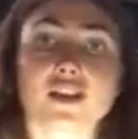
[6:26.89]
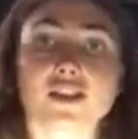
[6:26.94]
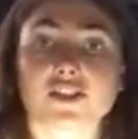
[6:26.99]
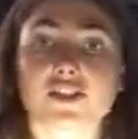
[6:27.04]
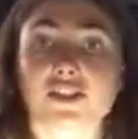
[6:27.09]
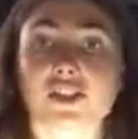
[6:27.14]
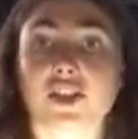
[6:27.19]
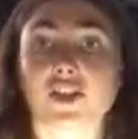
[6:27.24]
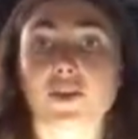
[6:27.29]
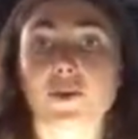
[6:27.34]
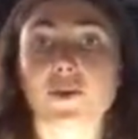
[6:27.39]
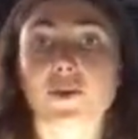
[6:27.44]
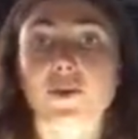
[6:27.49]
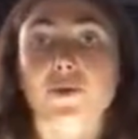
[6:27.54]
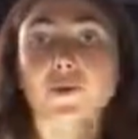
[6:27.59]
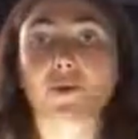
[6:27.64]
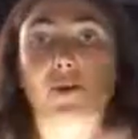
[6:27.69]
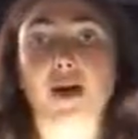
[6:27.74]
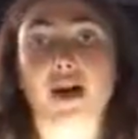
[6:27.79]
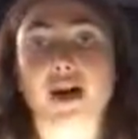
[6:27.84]
So
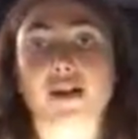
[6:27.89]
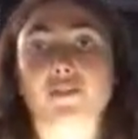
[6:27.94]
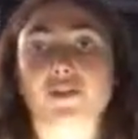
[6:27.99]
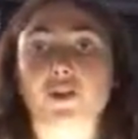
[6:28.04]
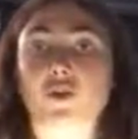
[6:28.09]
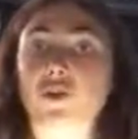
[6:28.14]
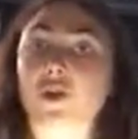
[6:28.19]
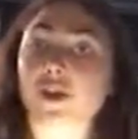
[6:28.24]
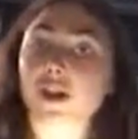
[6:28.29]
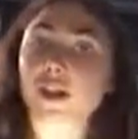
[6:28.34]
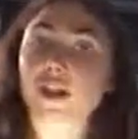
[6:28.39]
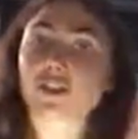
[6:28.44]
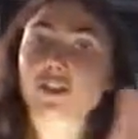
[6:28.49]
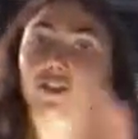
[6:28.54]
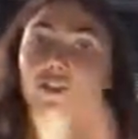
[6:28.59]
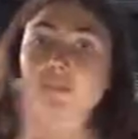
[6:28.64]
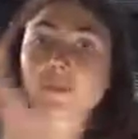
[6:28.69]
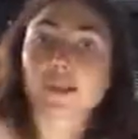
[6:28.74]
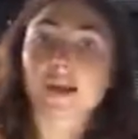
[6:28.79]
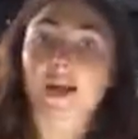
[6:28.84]
you'll have a
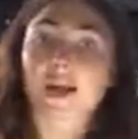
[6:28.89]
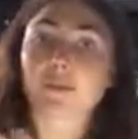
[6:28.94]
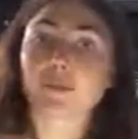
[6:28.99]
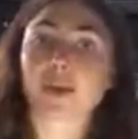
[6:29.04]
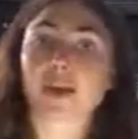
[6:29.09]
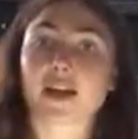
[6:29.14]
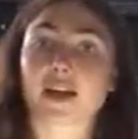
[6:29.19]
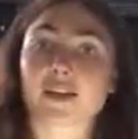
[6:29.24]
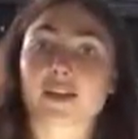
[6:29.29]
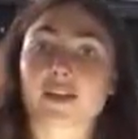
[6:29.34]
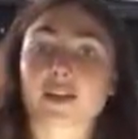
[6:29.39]
chronological timeline